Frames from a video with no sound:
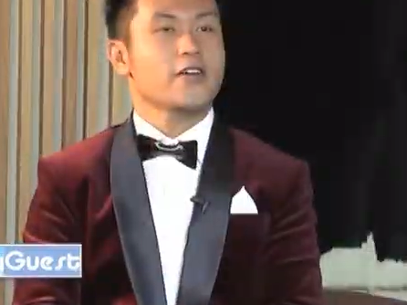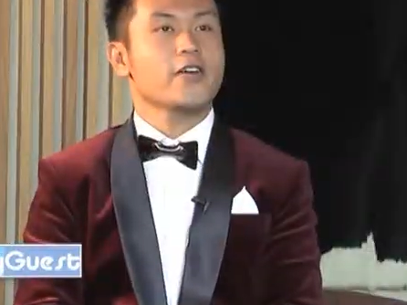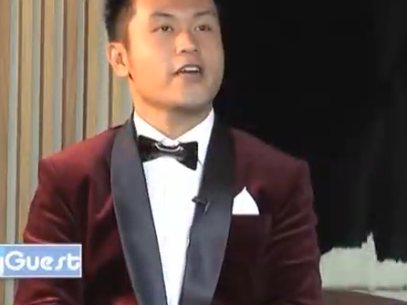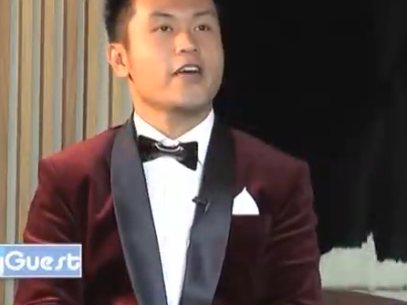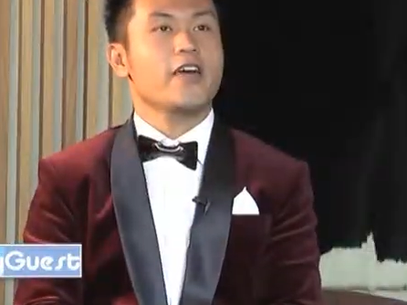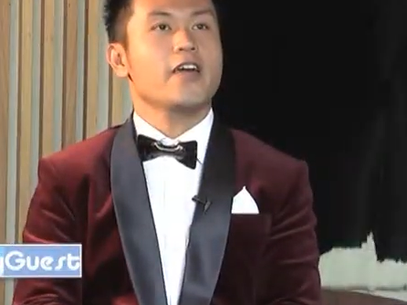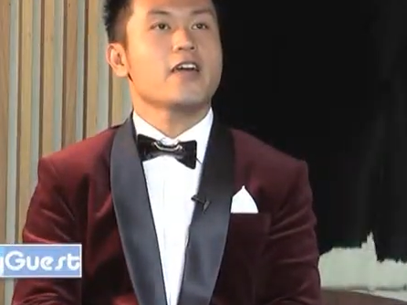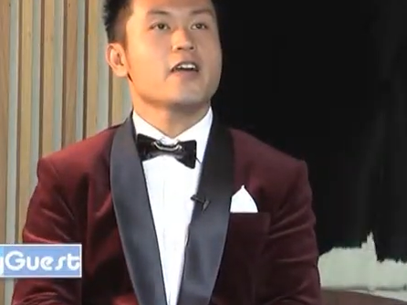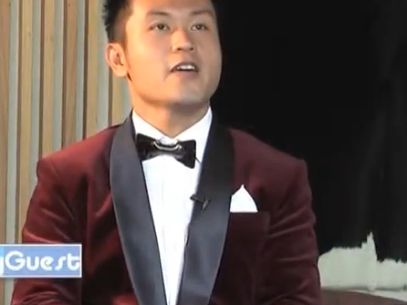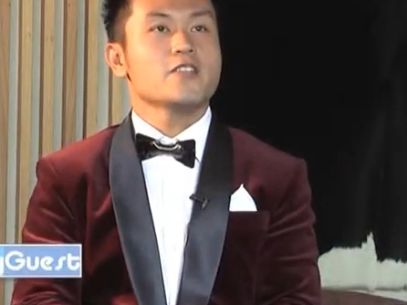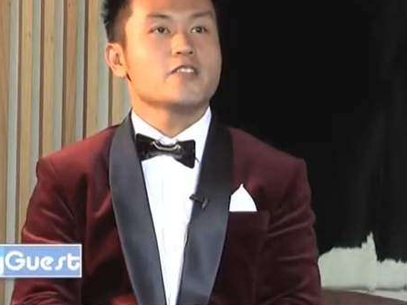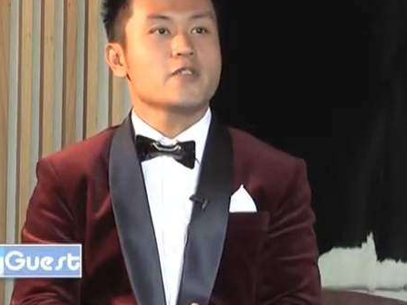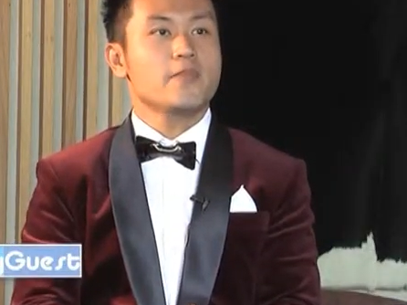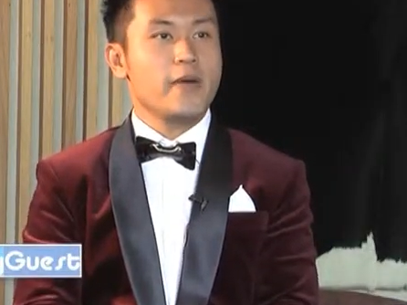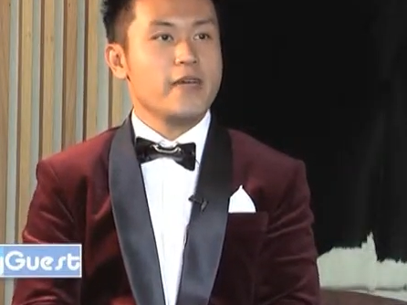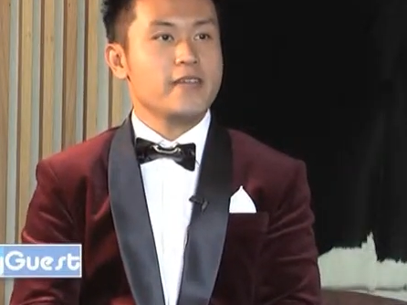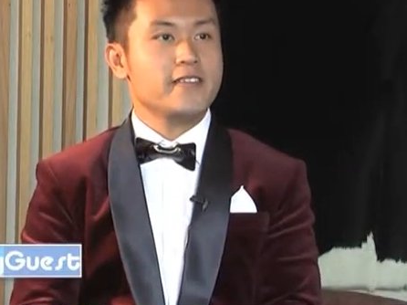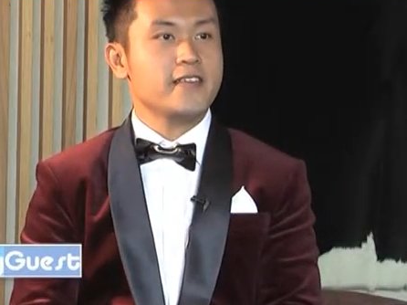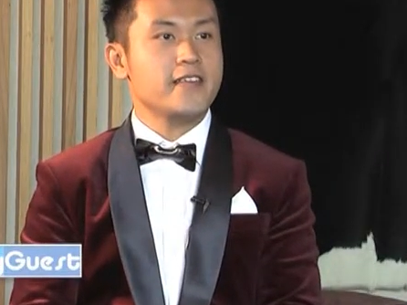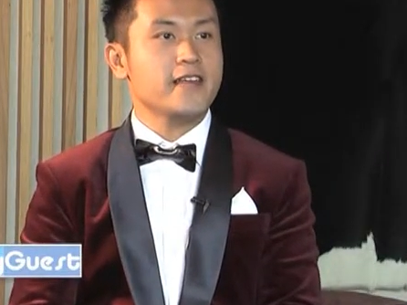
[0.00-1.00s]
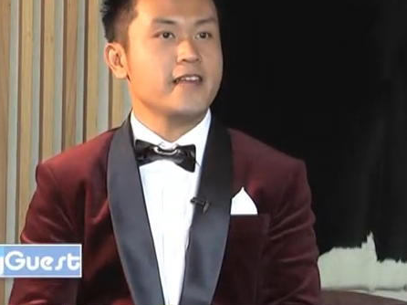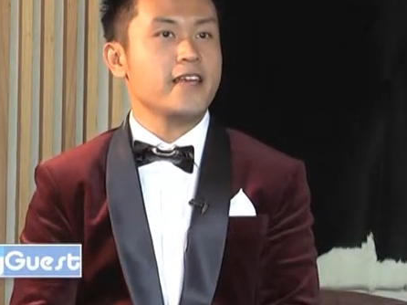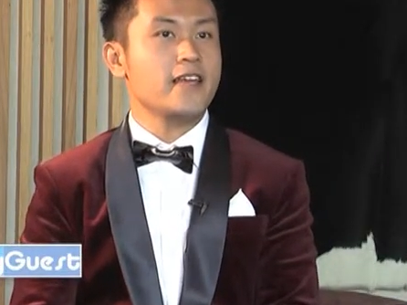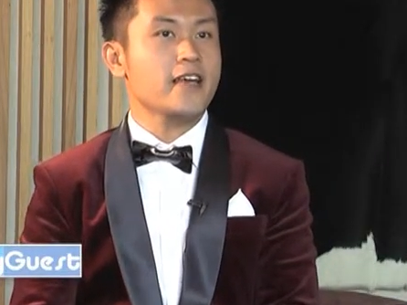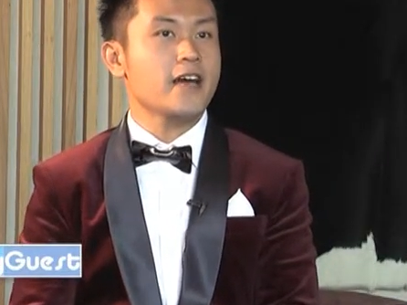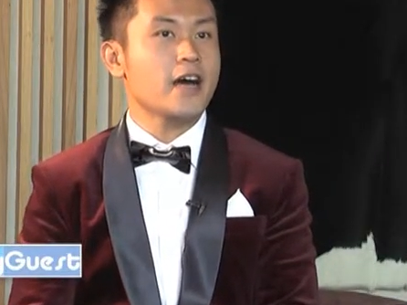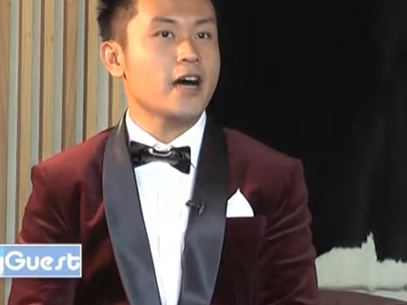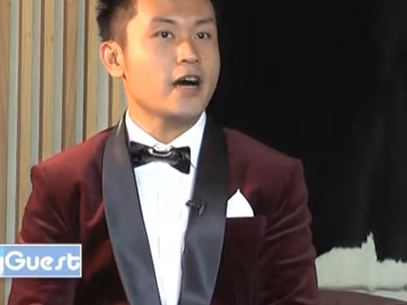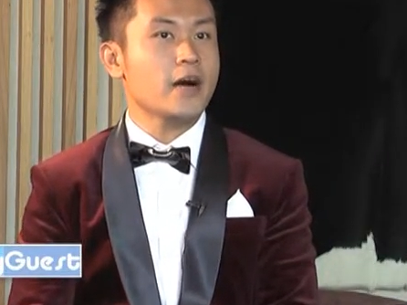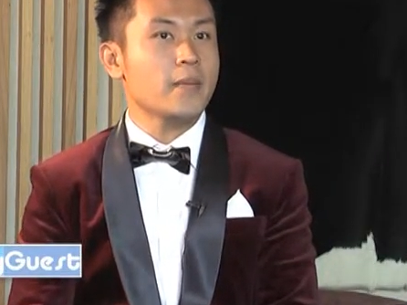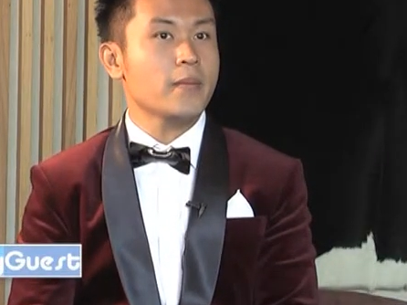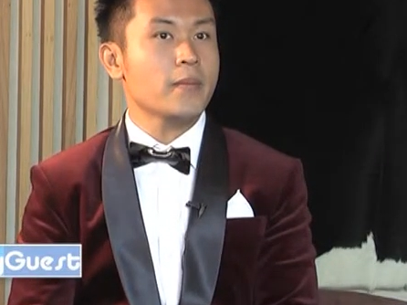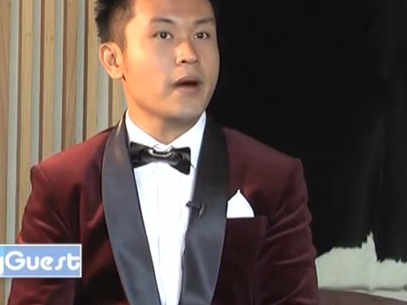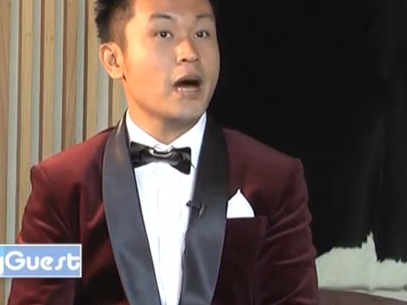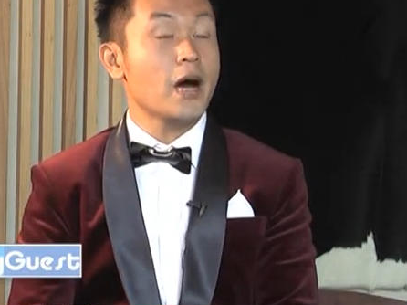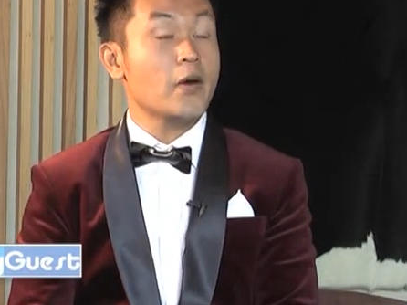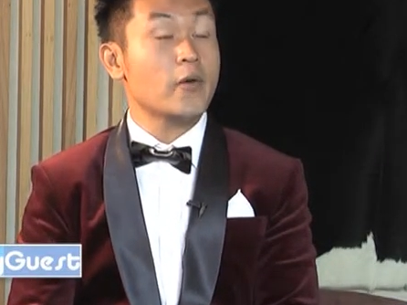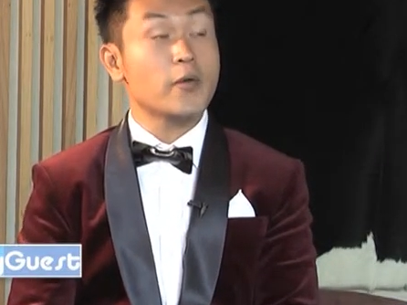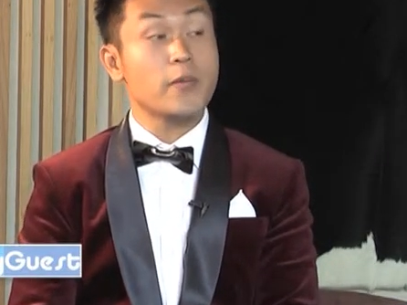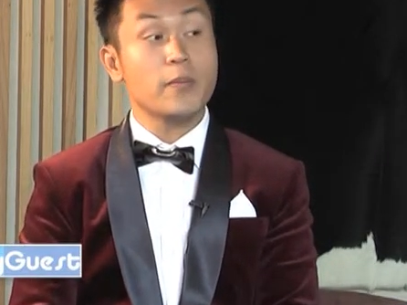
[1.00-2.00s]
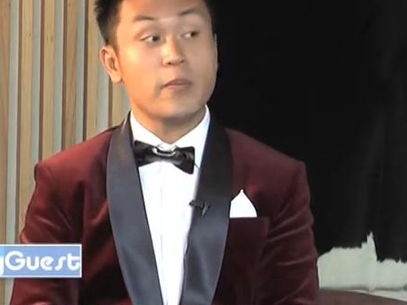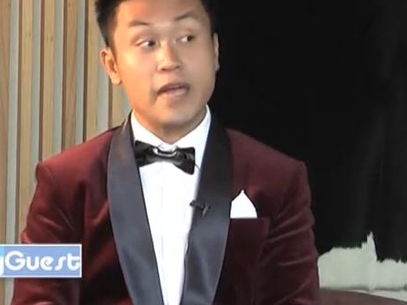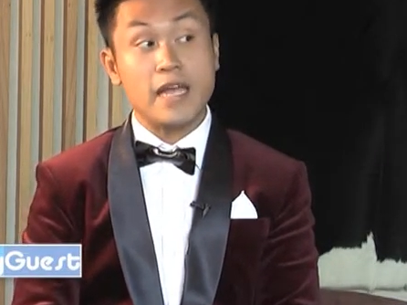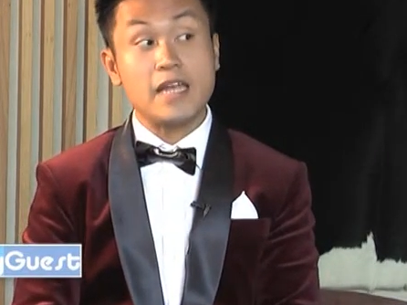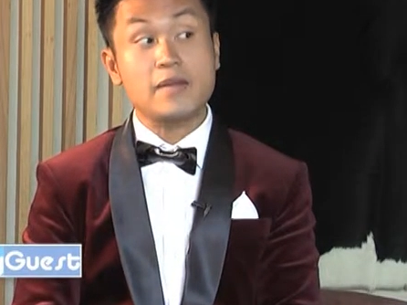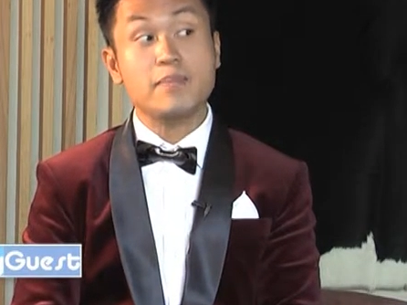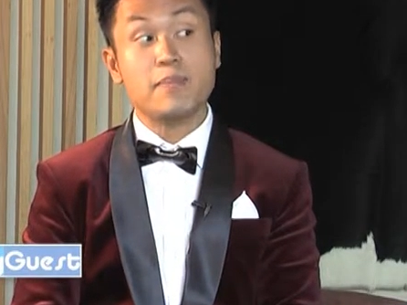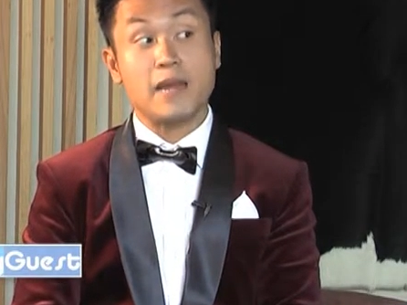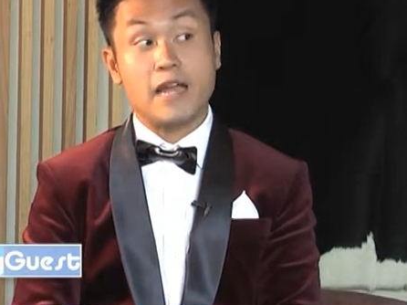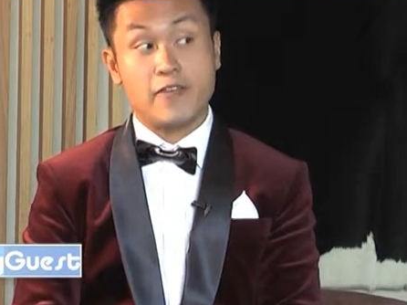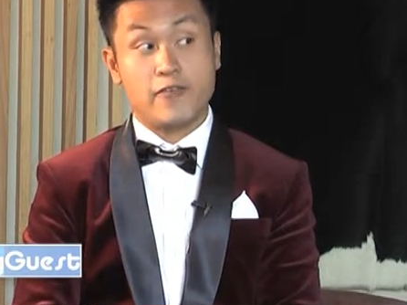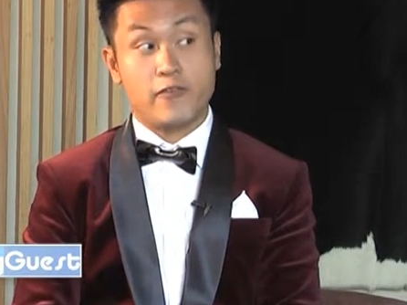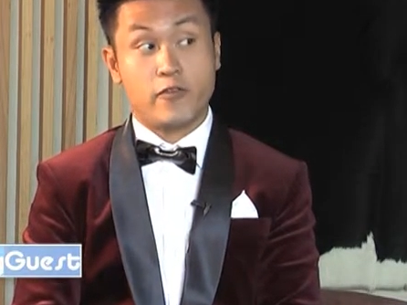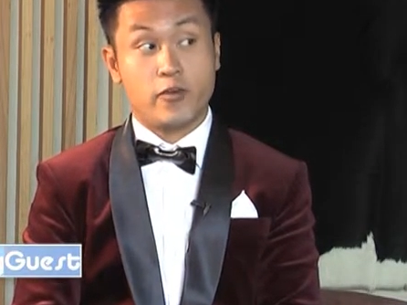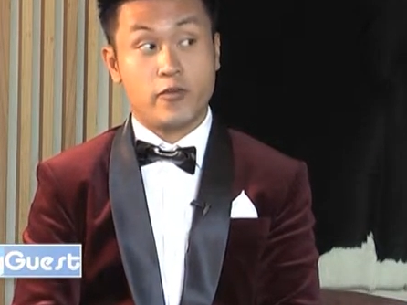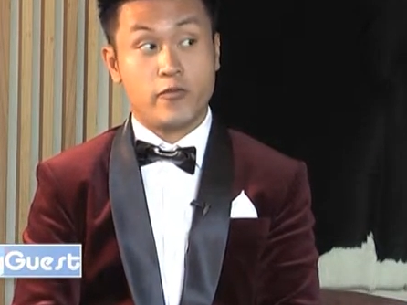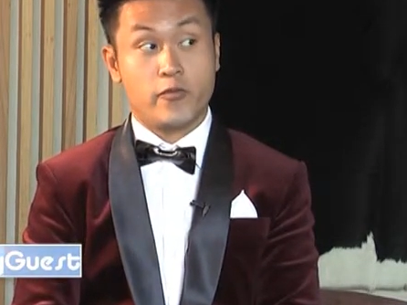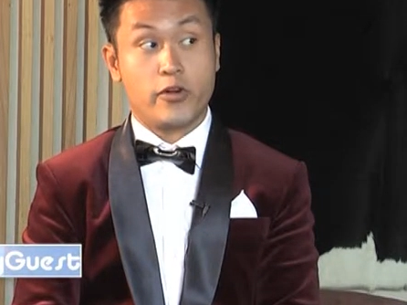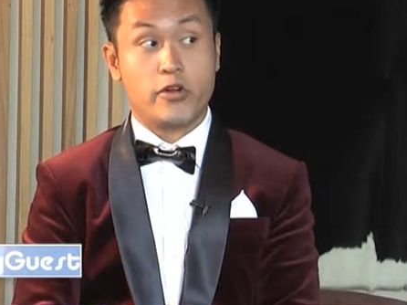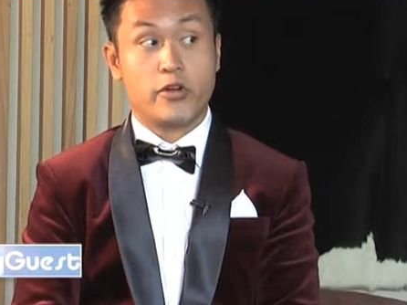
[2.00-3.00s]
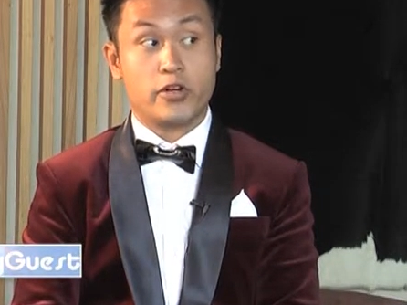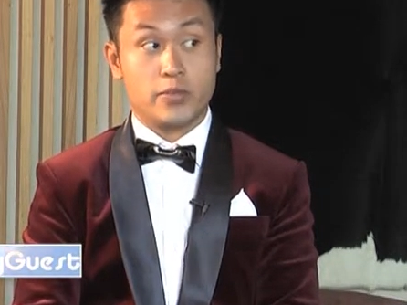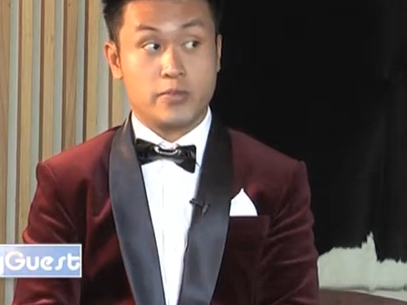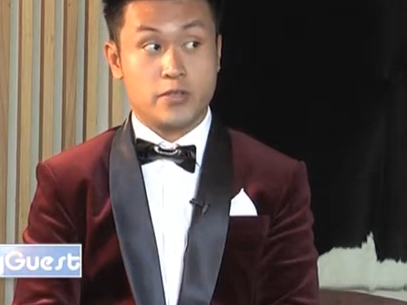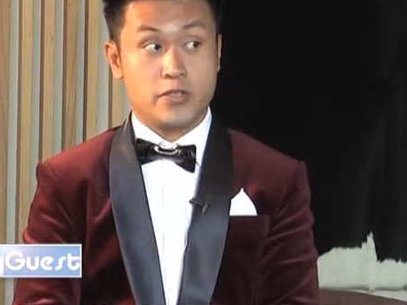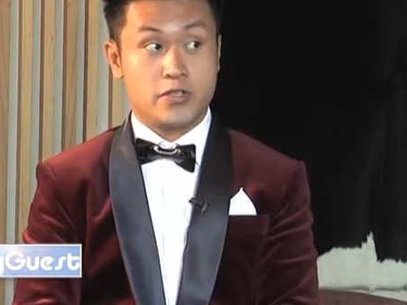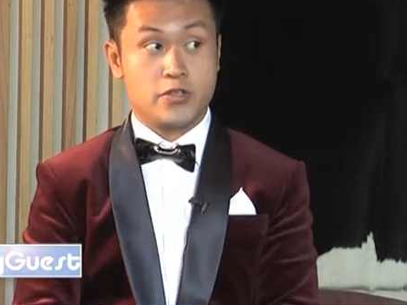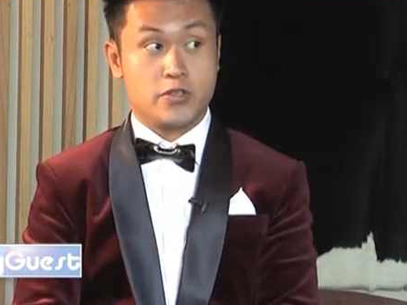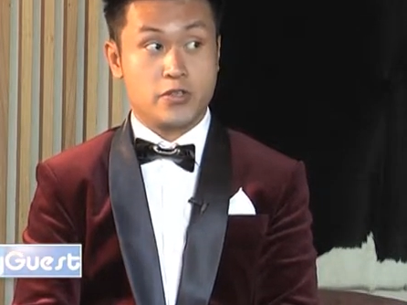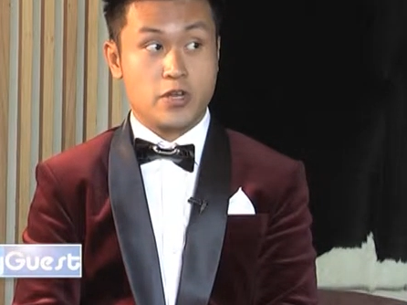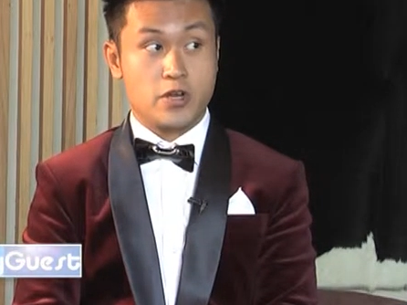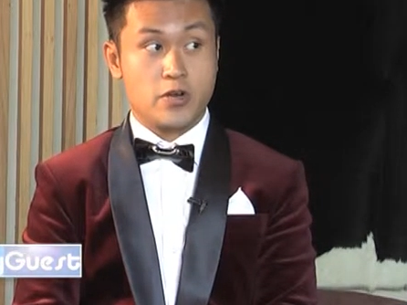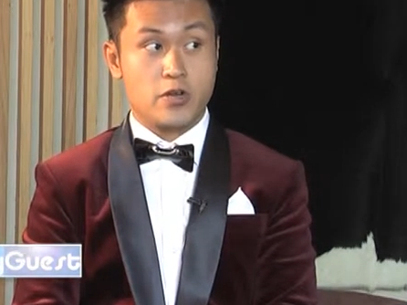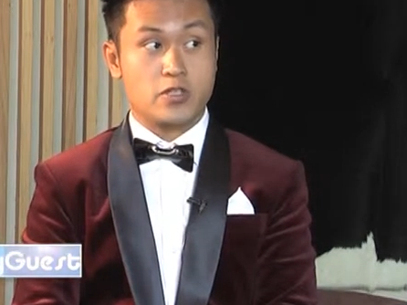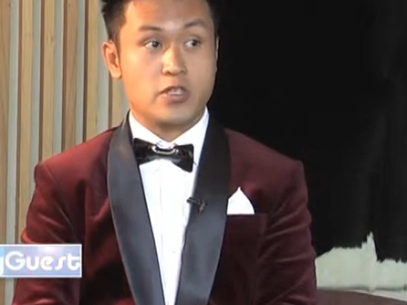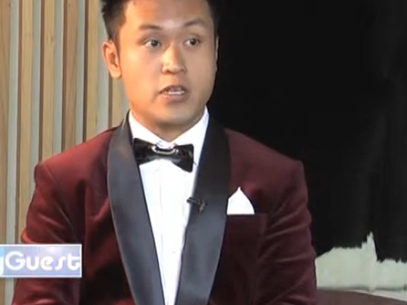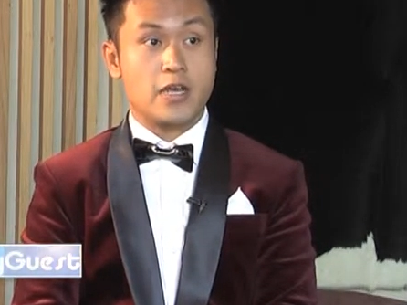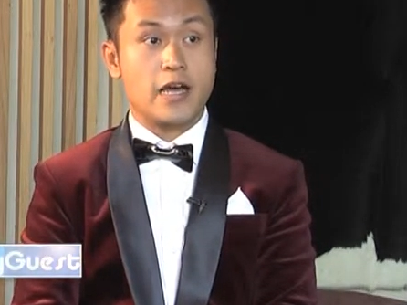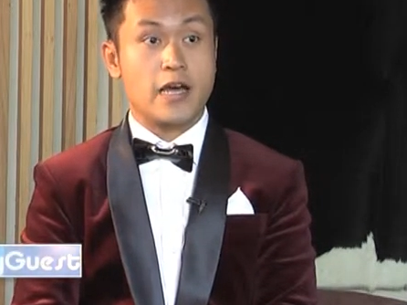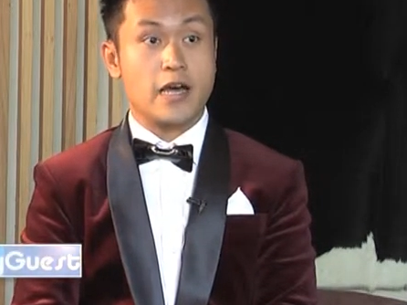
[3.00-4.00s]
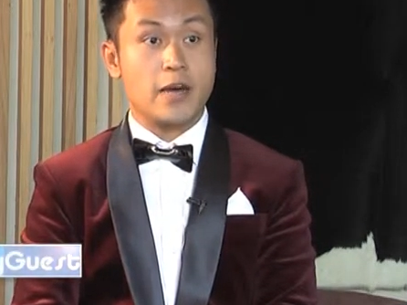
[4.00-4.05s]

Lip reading: Okay, so basically, our main platform for Kirby Studios